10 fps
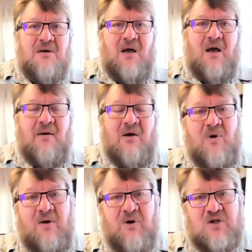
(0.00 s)
uh,
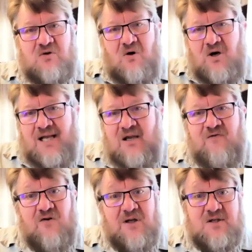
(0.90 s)
we were strongly
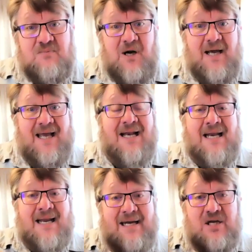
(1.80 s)
influenced by a
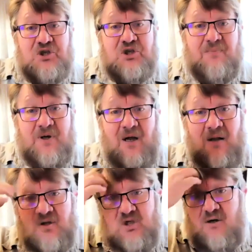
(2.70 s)
leadership
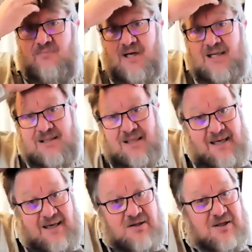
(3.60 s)
culture, but
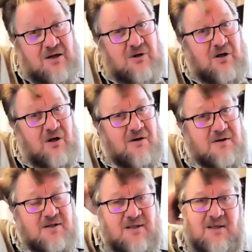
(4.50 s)
leaders don't
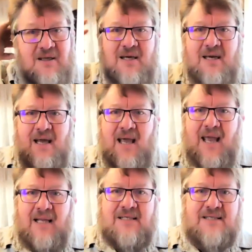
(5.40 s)
last.
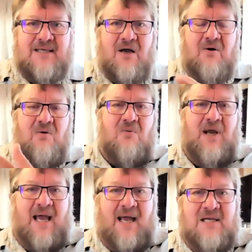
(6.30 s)
And so
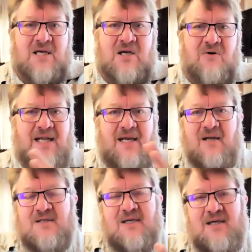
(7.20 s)
we had new
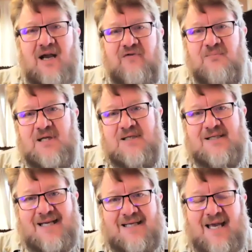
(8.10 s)
leaders and
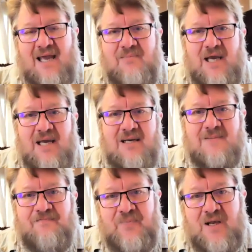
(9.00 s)
governments that came in,